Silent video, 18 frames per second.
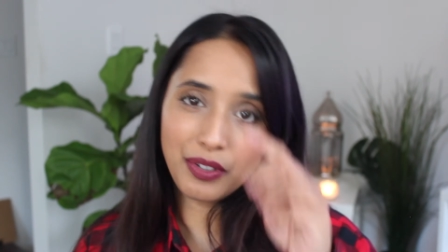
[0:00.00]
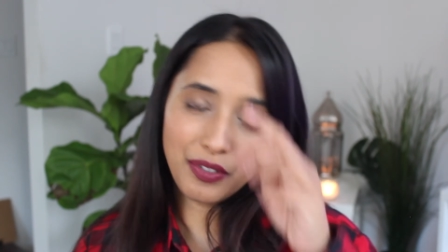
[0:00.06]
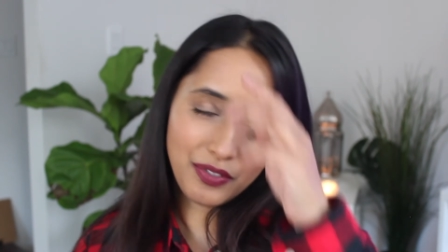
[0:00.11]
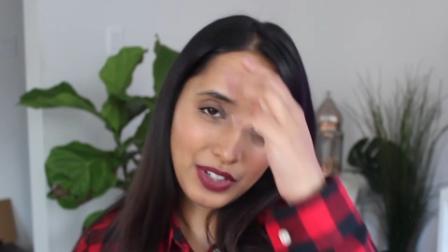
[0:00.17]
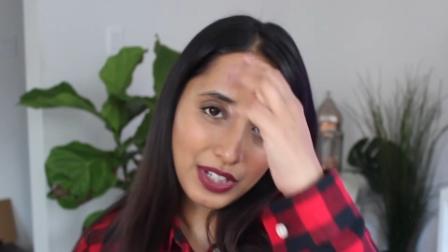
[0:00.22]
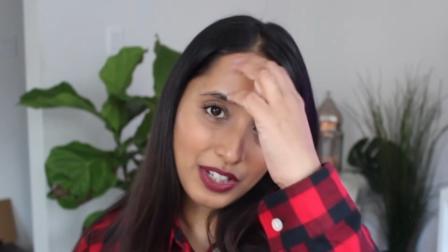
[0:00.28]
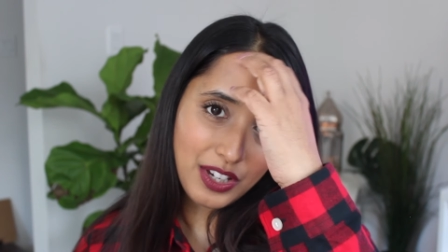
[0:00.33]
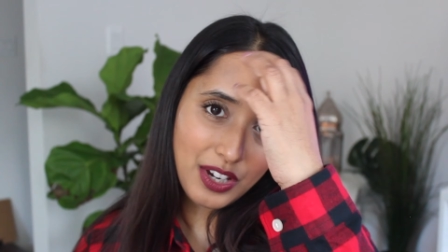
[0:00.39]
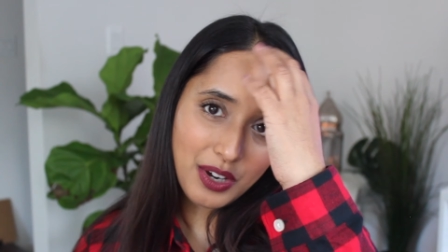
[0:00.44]
a
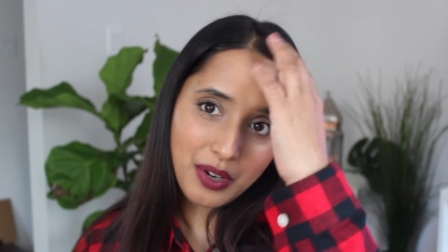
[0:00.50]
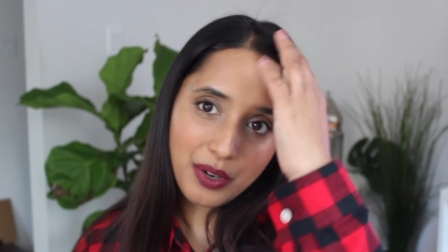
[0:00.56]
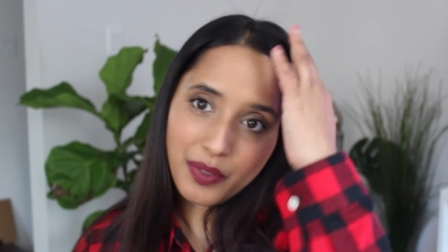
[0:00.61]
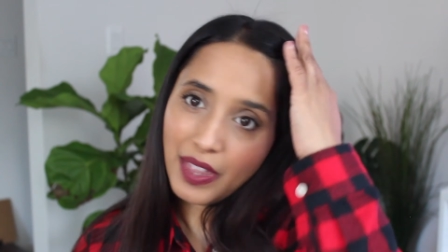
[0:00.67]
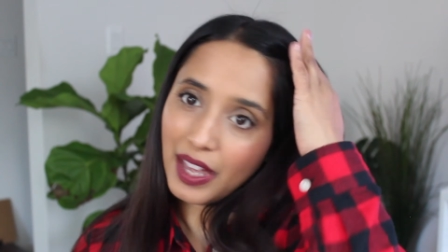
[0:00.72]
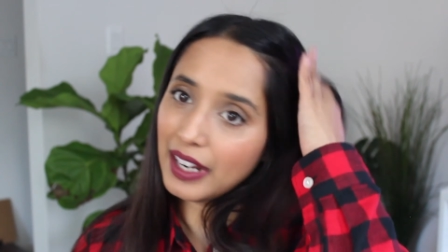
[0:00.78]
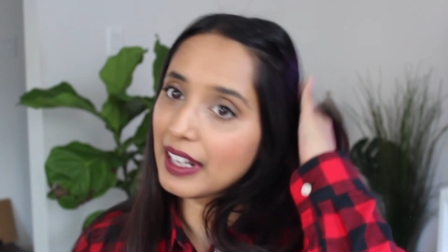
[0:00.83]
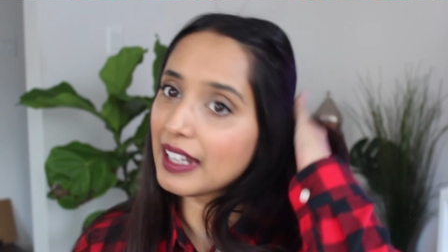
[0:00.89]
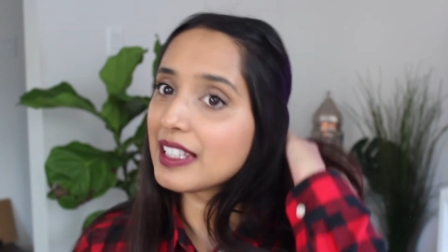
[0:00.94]
video
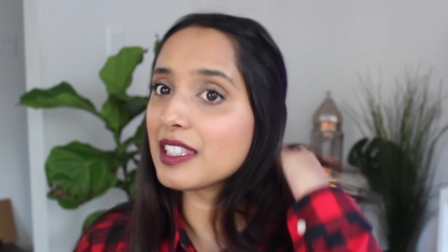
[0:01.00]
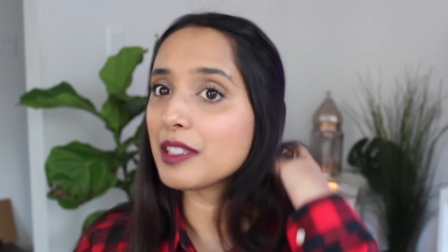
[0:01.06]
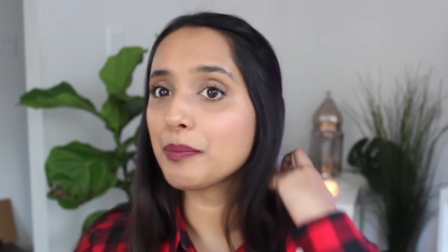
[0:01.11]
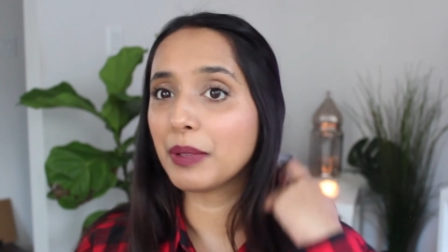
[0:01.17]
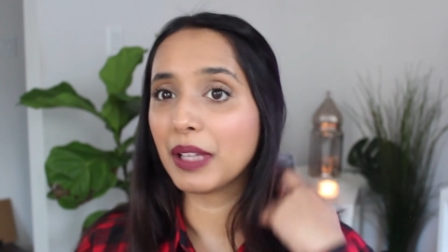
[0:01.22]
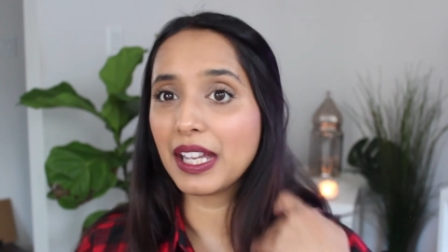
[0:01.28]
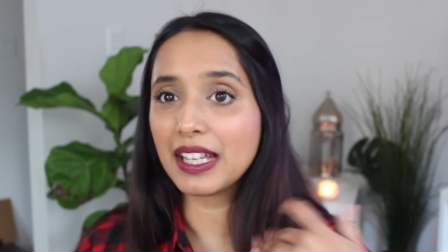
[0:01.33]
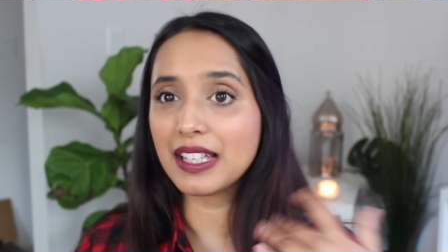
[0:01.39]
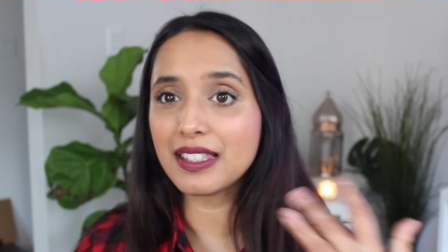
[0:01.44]
that
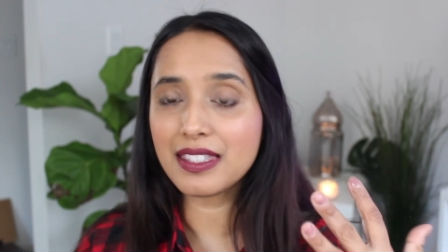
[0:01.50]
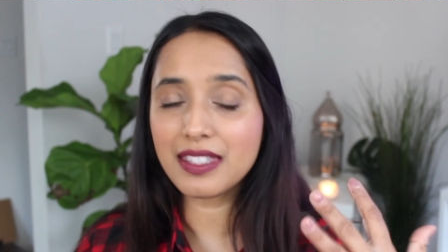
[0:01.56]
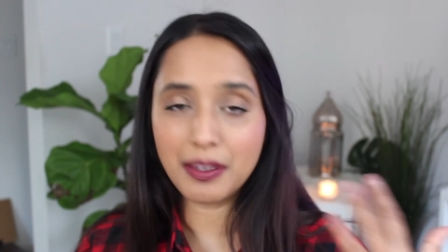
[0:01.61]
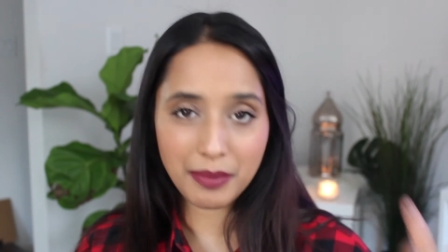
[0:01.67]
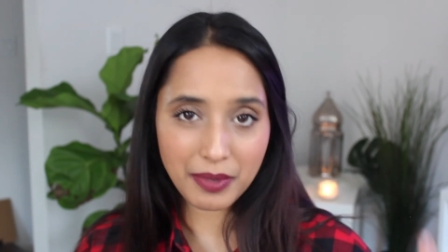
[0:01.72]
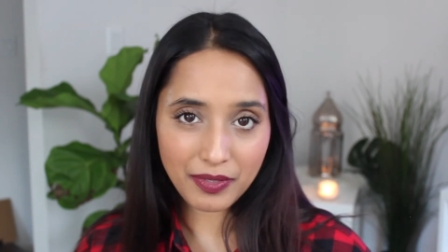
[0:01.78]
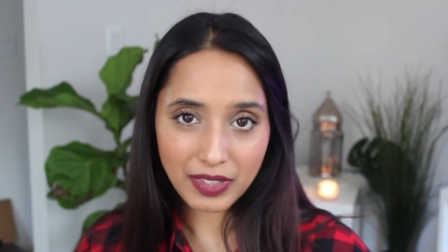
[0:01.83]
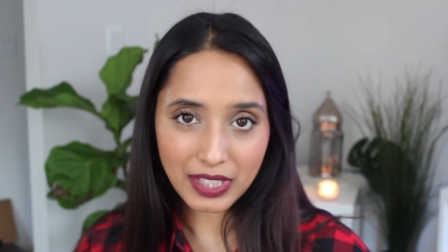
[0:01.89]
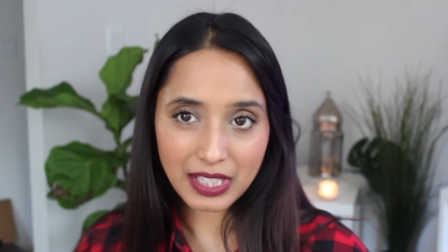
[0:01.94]
explains
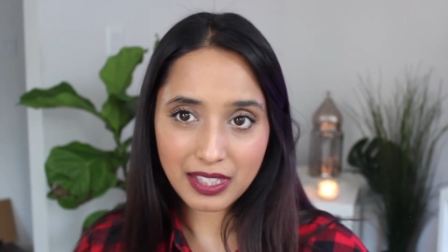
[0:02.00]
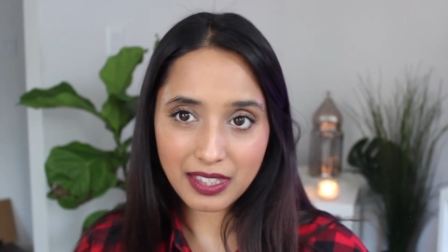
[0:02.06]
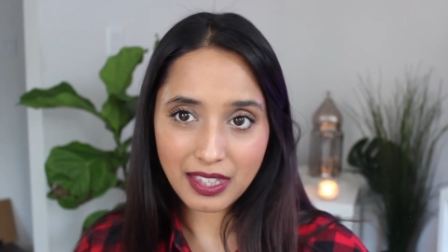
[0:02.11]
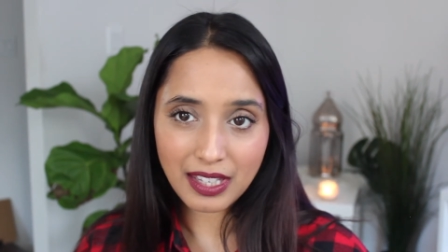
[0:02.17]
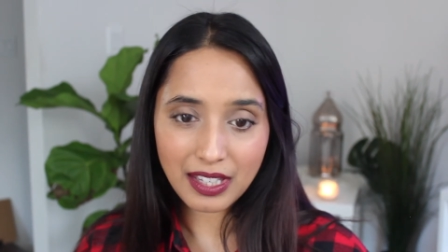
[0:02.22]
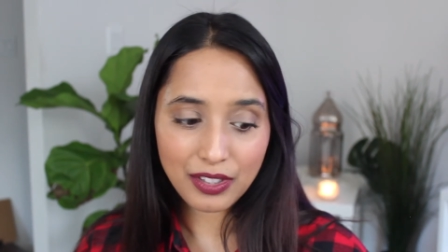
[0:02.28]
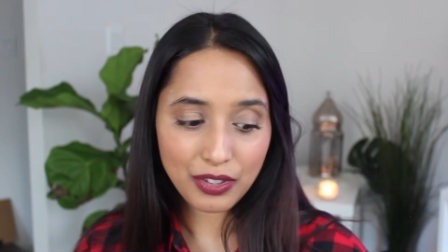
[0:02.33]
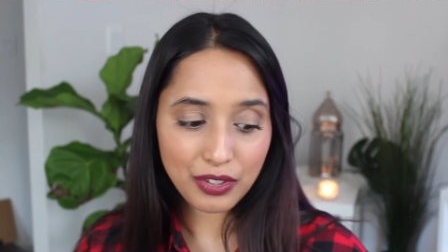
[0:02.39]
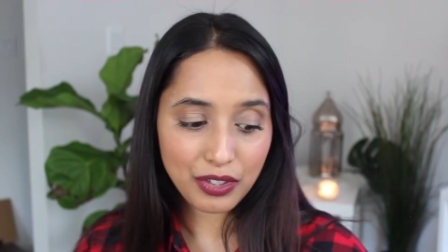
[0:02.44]
some of these
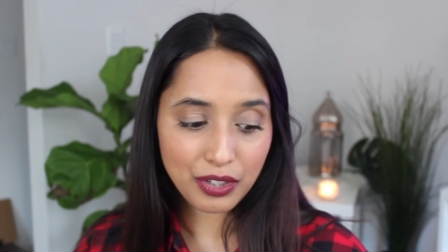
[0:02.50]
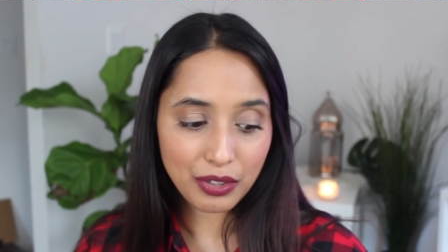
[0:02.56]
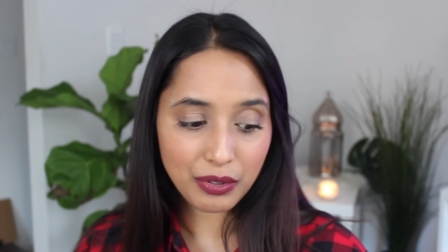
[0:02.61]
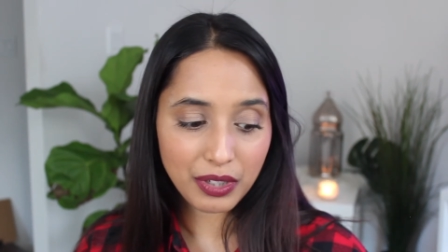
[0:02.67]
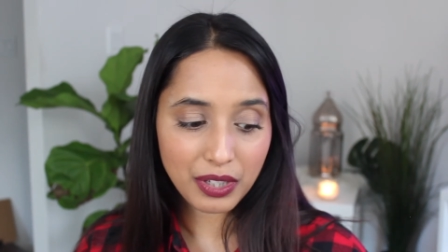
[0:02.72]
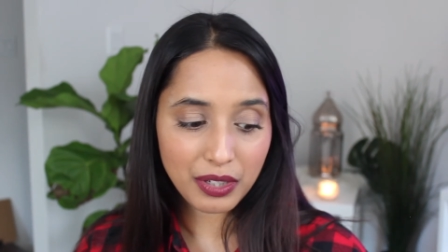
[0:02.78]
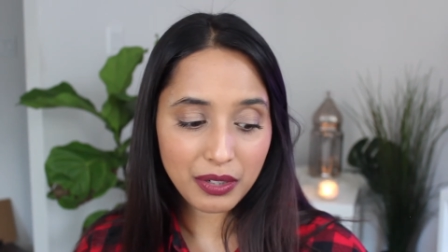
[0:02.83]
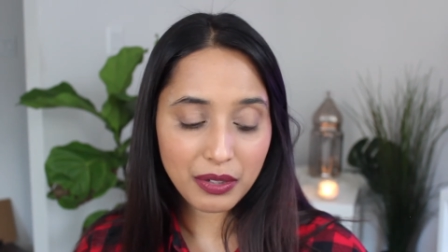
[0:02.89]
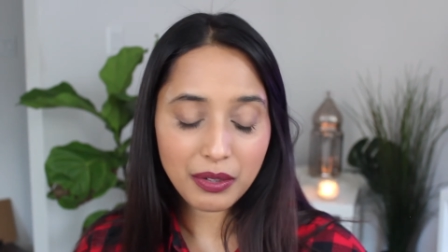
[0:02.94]
things to
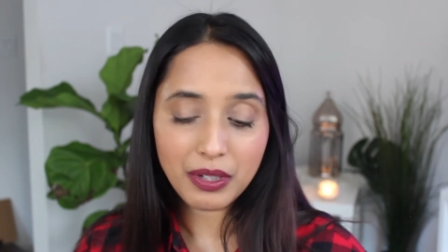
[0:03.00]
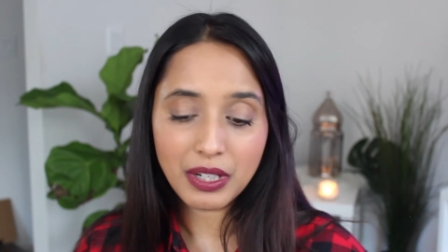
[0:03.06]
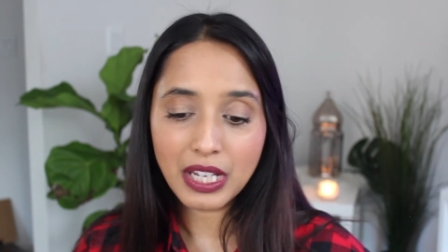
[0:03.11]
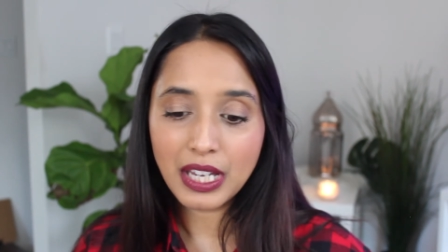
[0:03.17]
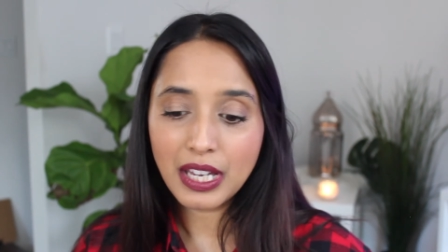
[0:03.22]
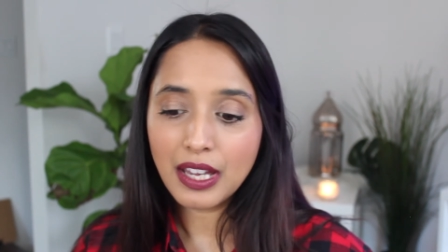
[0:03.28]
you.